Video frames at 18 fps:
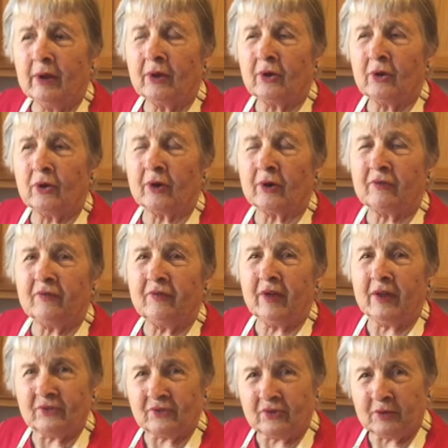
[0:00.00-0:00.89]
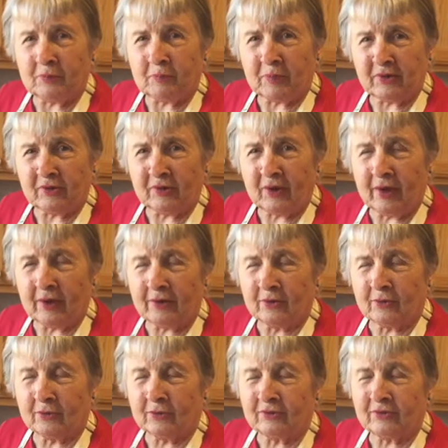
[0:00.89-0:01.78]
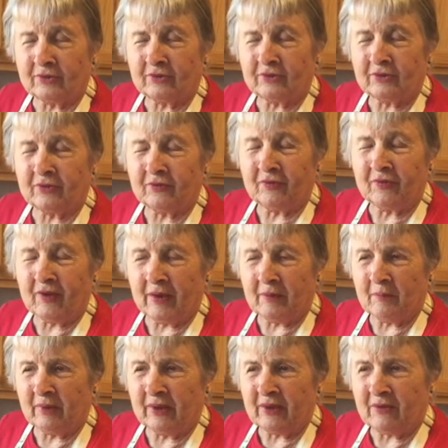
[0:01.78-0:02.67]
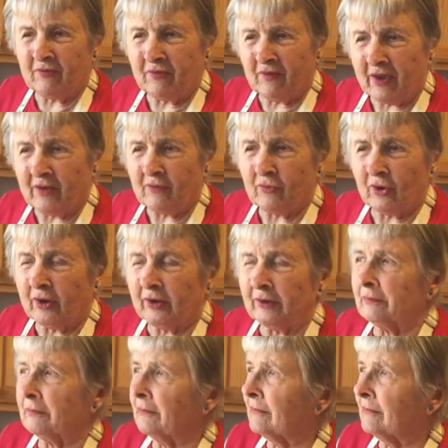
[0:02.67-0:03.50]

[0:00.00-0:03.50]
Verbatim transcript: cook fancy potatoes. It's a family favorite.